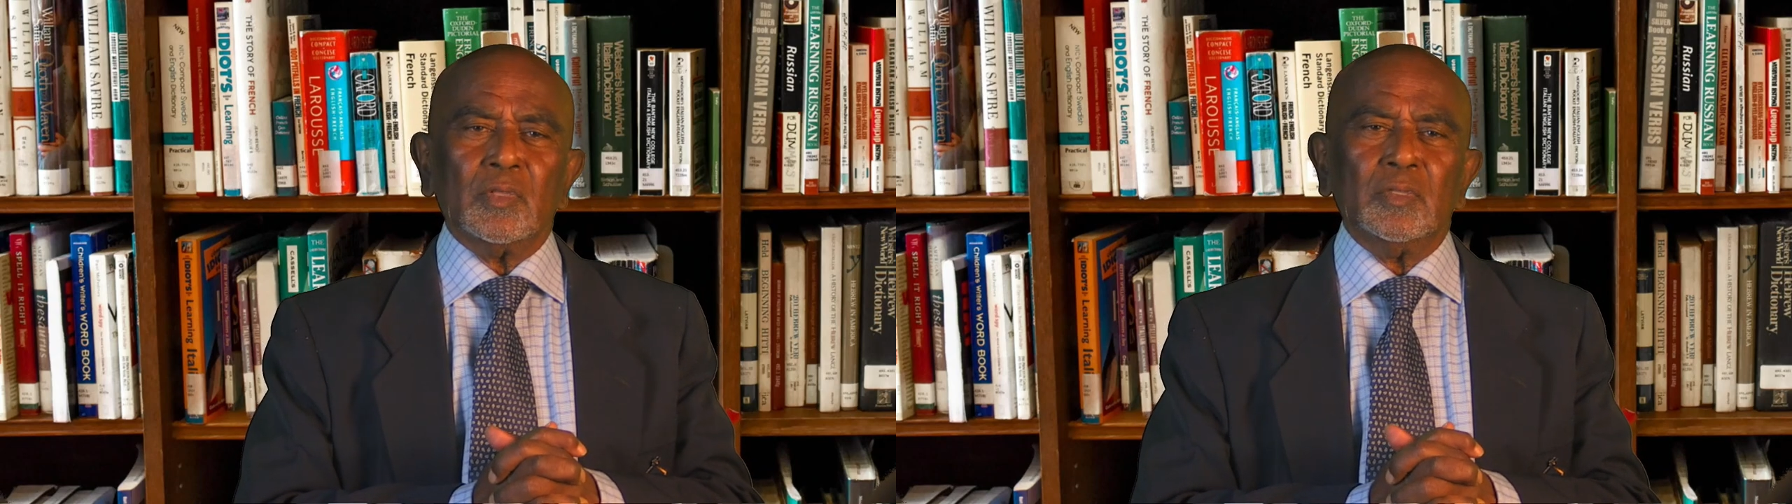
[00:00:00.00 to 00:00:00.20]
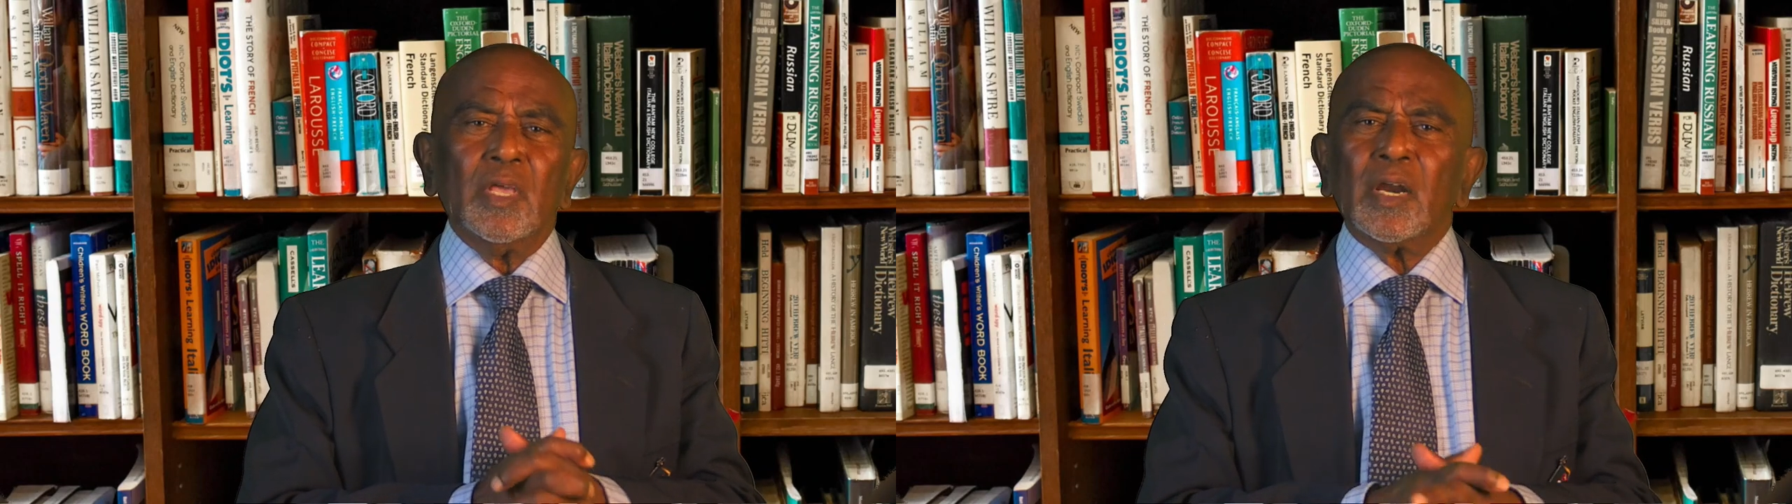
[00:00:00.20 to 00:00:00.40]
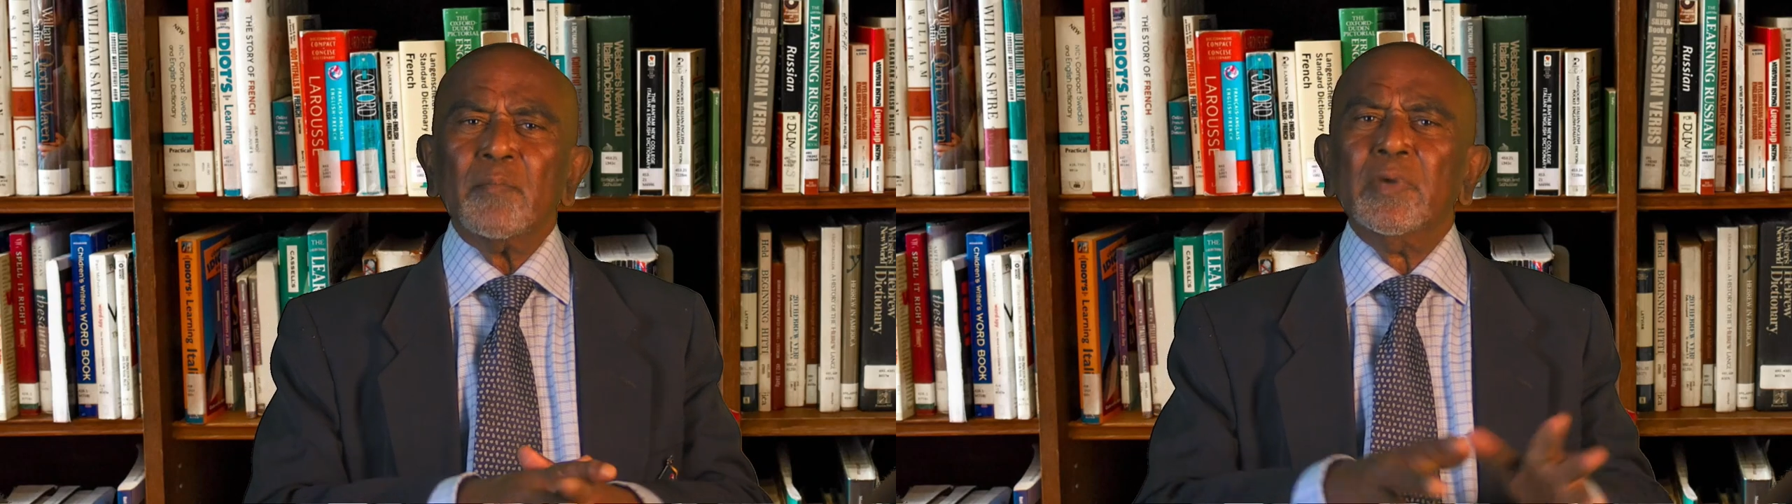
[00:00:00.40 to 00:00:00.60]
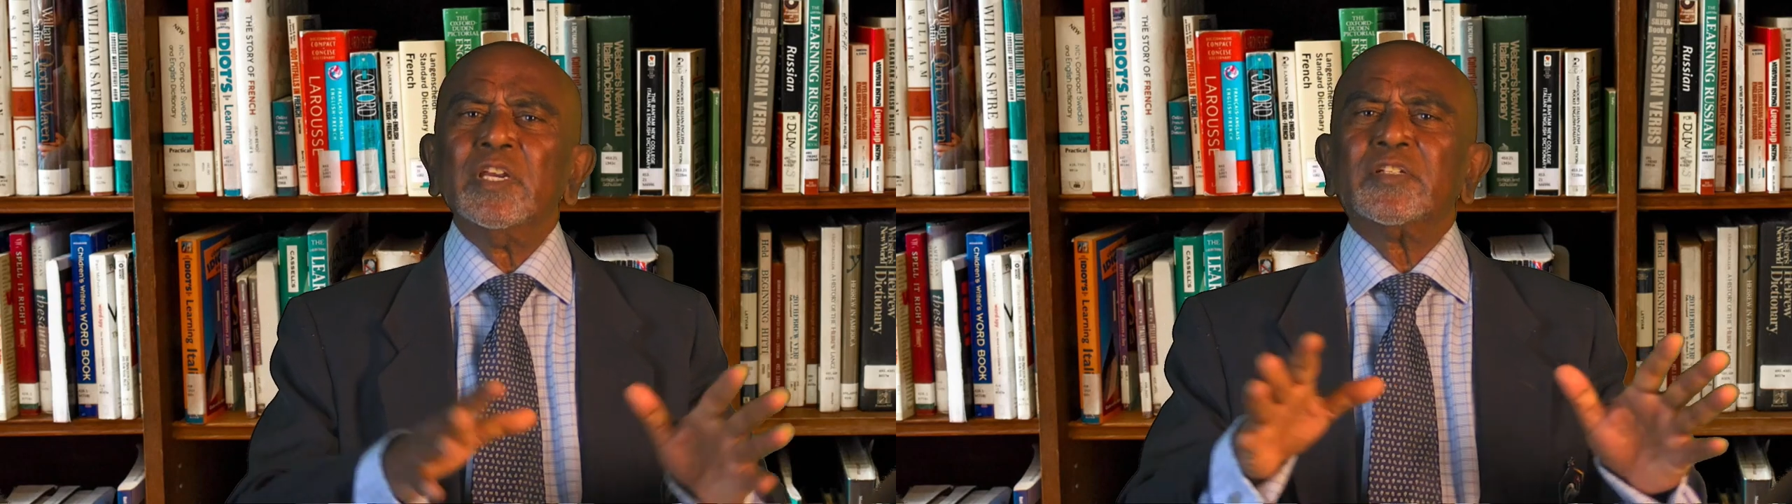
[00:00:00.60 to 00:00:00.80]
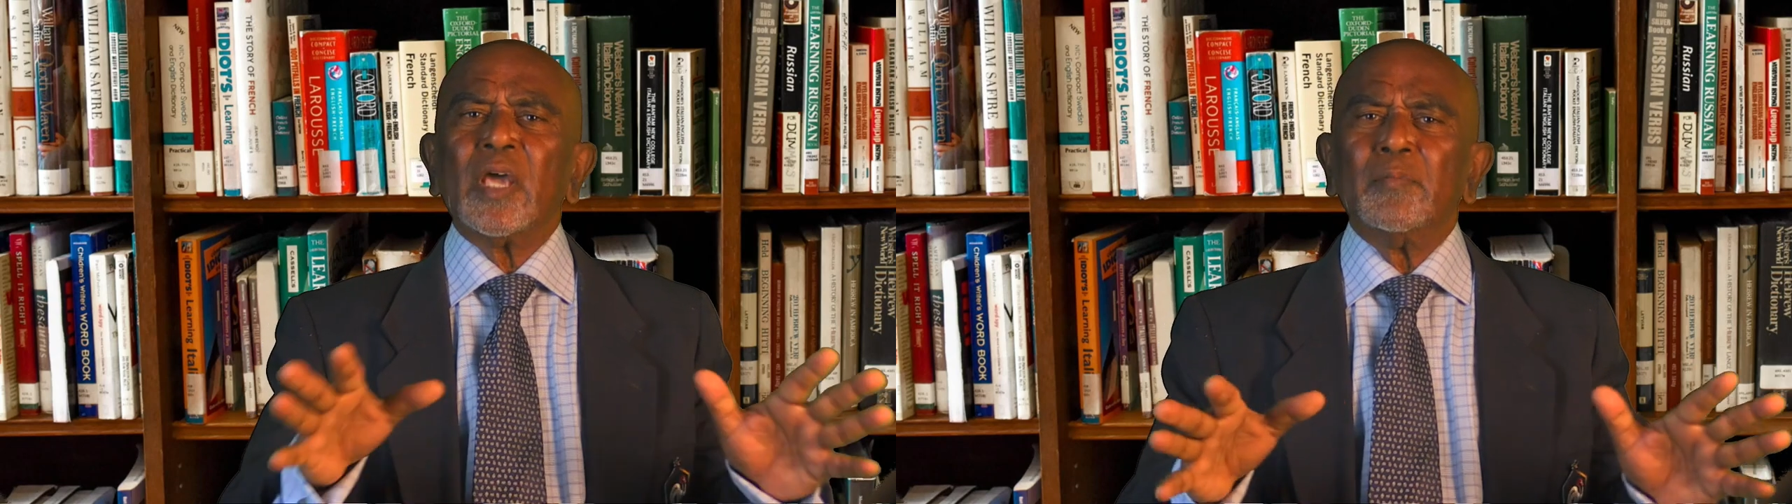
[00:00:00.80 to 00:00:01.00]
There are many
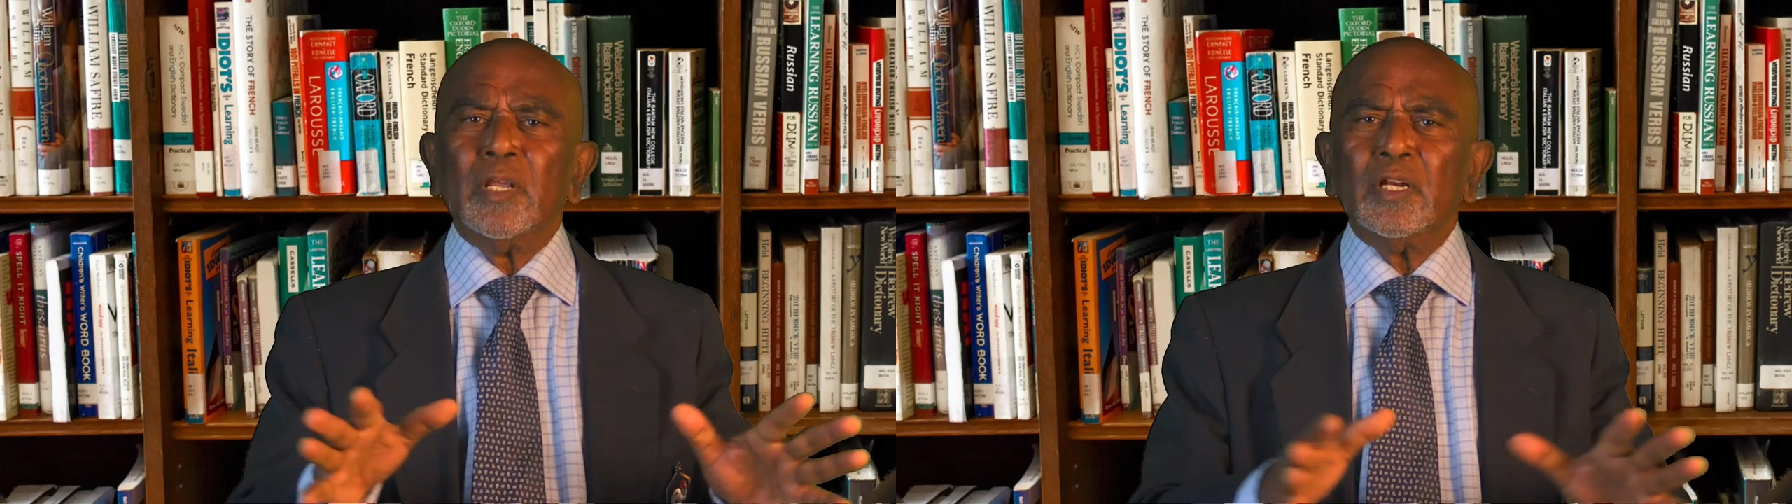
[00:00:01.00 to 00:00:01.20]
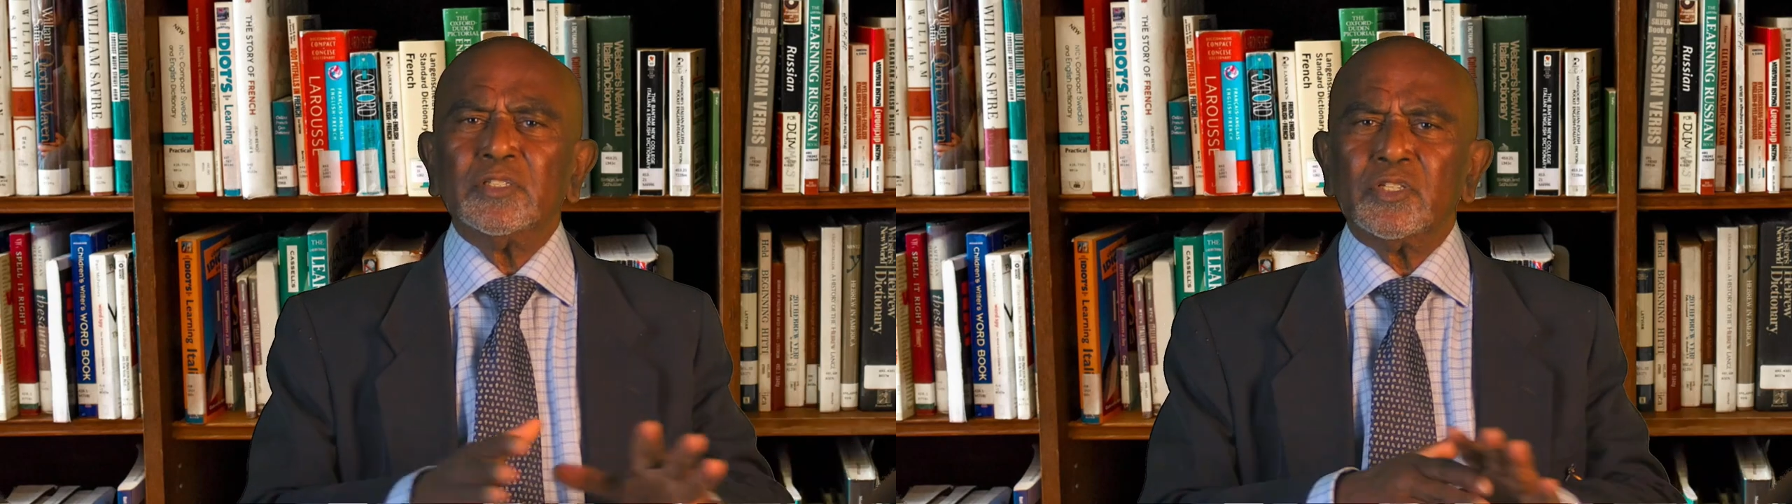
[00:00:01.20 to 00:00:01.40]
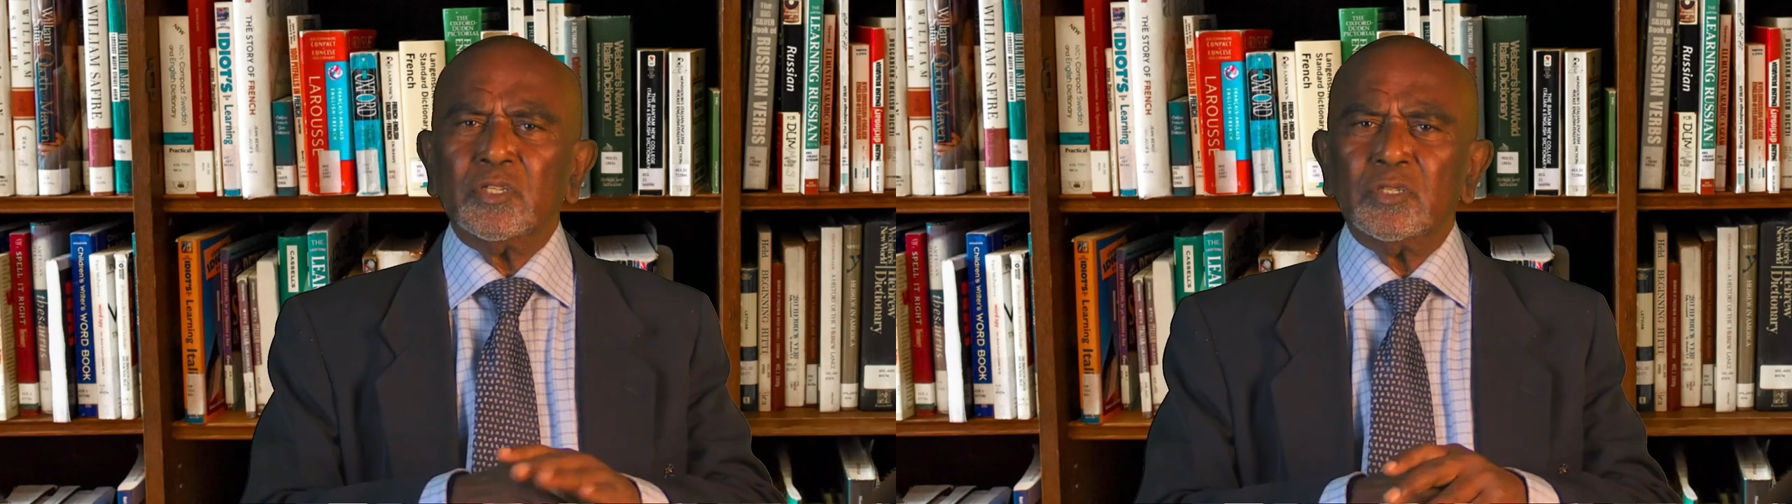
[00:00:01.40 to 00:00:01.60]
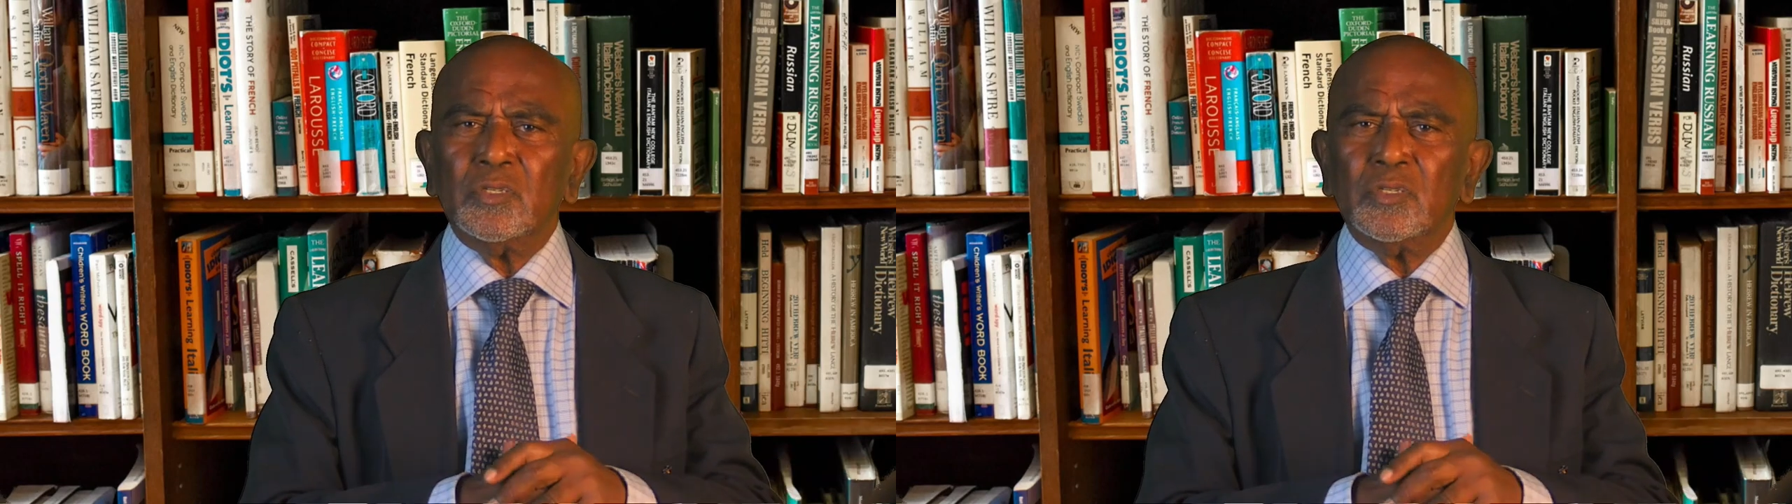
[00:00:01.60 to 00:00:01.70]
Tamils